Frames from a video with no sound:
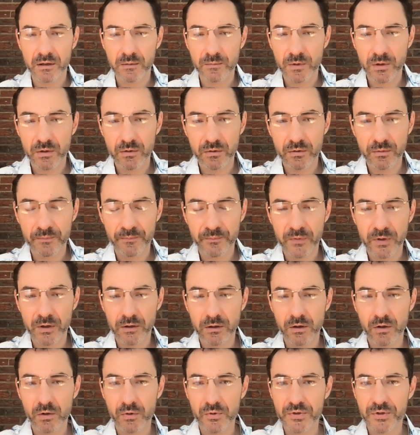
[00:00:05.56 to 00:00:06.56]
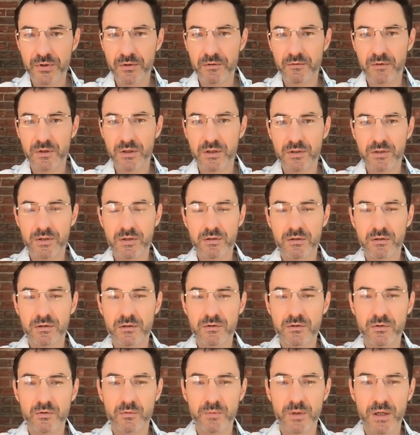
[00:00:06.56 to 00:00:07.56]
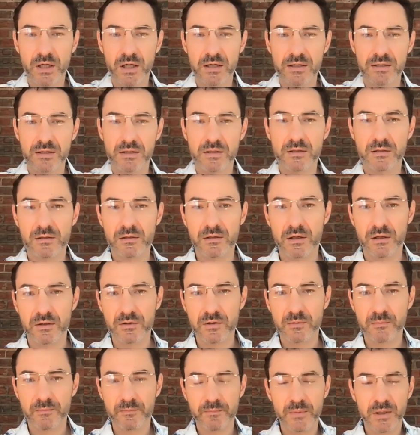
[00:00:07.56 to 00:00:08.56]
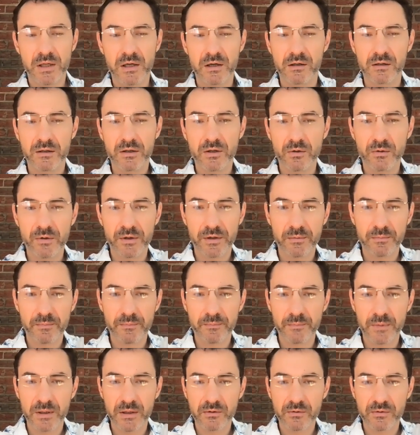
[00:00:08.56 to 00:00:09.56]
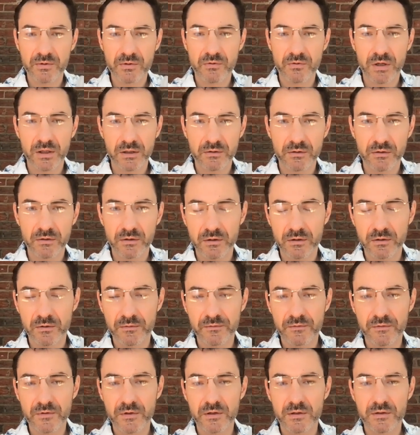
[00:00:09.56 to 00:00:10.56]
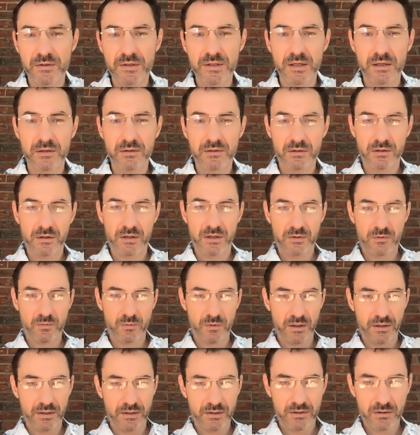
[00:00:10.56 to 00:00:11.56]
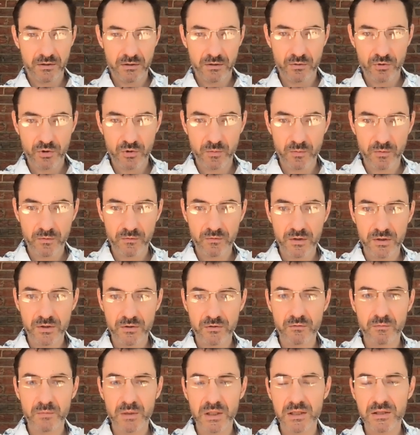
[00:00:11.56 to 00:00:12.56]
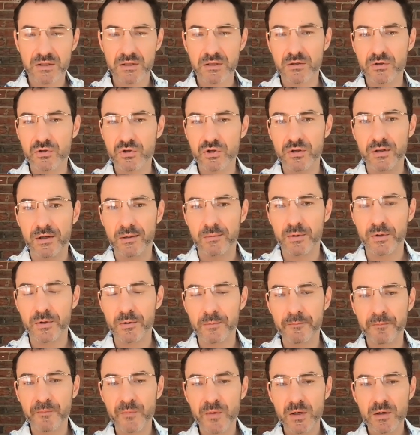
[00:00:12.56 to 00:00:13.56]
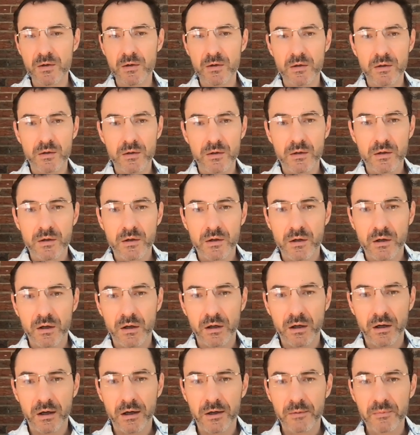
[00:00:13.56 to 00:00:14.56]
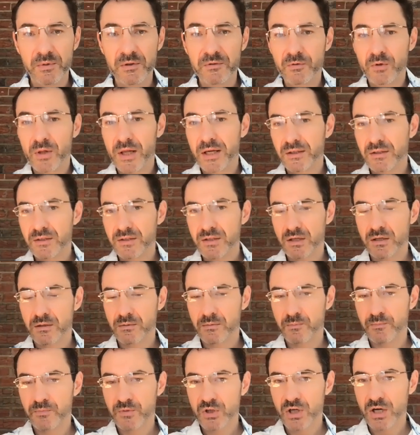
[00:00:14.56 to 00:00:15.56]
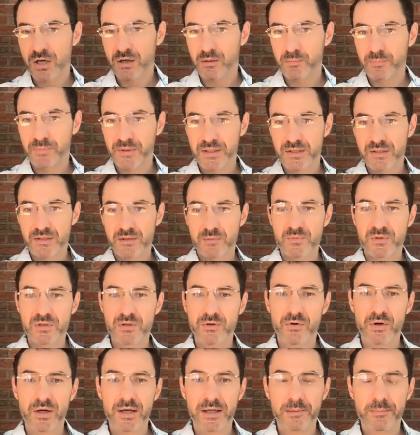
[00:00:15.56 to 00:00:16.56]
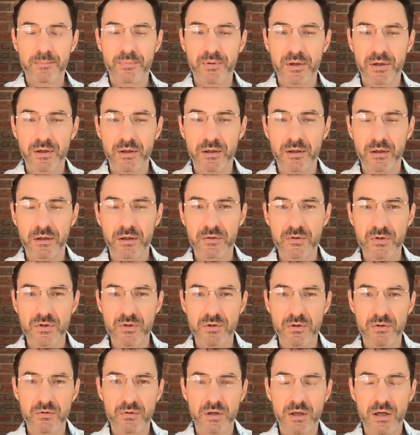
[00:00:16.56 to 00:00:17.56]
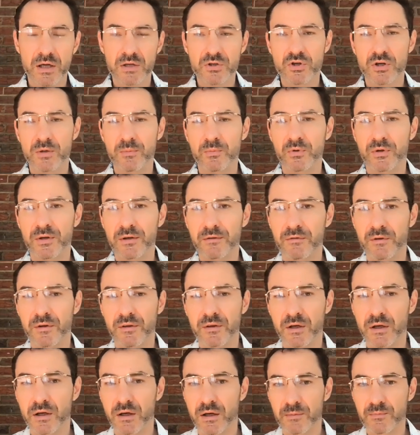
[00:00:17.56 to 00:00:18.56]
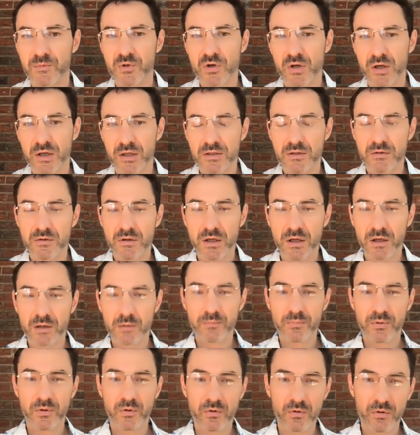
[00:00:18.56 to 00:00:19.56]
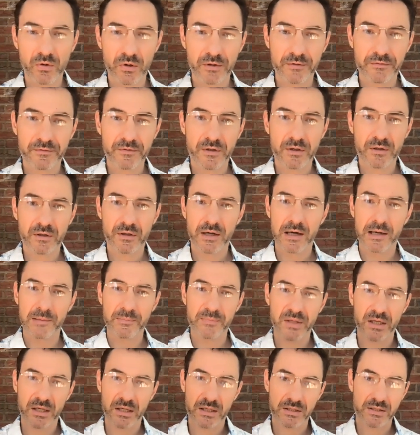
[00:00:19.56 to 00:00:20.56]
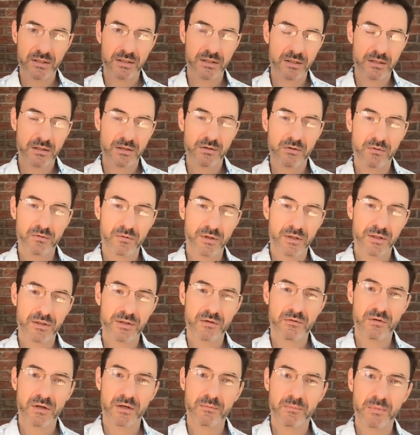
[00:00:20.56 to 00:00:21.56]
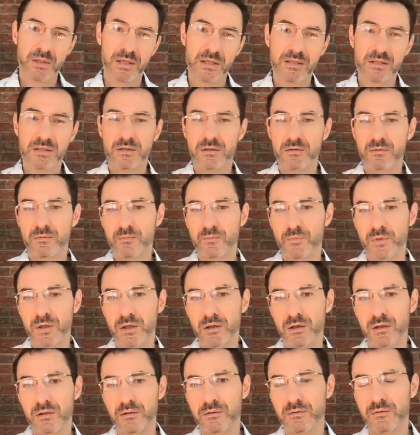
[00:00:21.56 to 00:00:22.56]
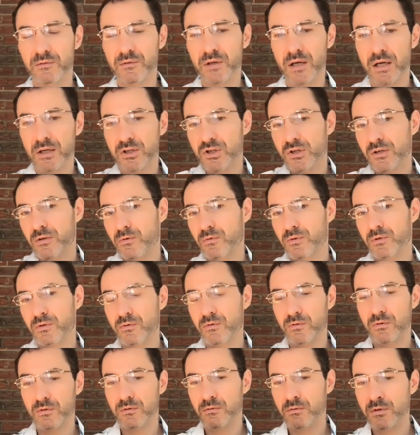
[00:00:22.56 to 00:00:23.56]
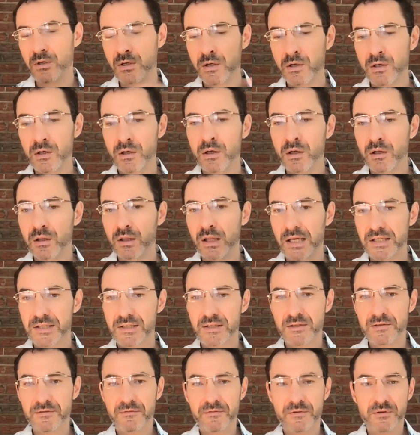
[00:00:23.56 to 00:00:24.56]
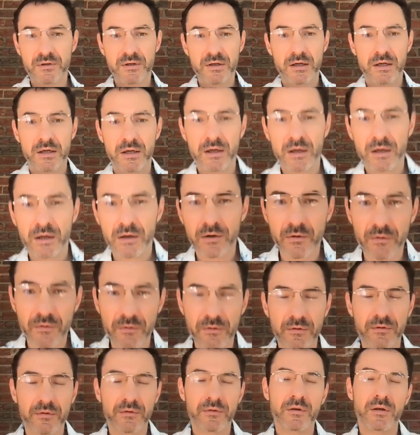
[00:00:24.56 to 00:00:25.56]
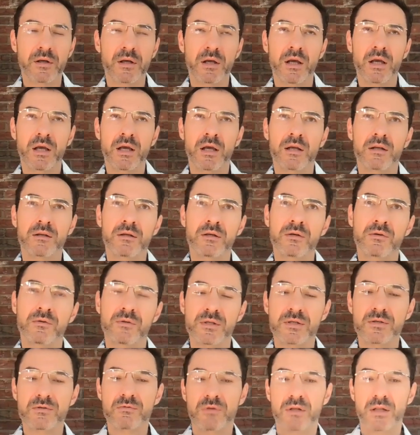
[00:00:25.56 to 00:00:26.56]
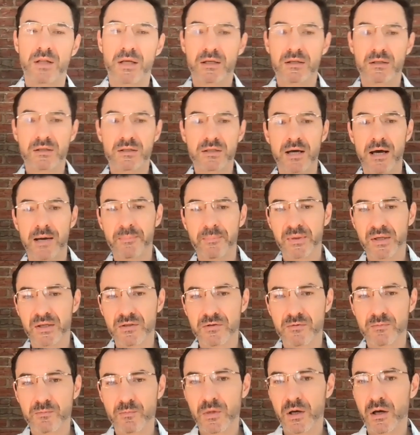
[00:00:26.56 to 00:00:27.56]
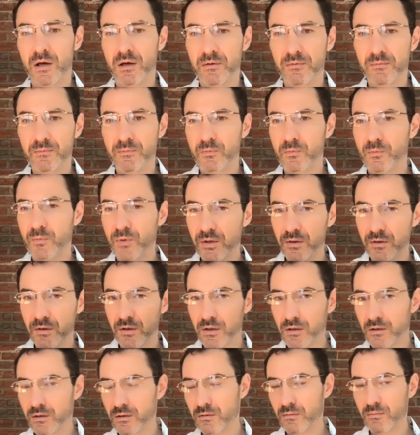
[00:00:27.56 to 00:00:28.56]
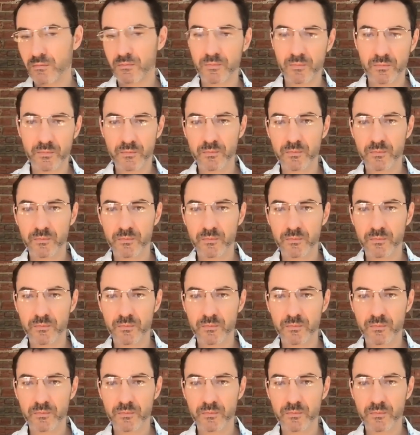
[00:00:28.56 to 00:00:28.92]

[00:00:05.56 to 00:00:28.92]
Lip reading: I'm your host of this Zoomcast, Dr. Mikhail Kogan, Medical Director of the Center, as well as Associate Professor of Medicine at GW. If you like this channel, please subscribe so you catch up on everything. I'm trying to keep all of the updates on integrative medicine and actually on lots of different health and illness-related topics within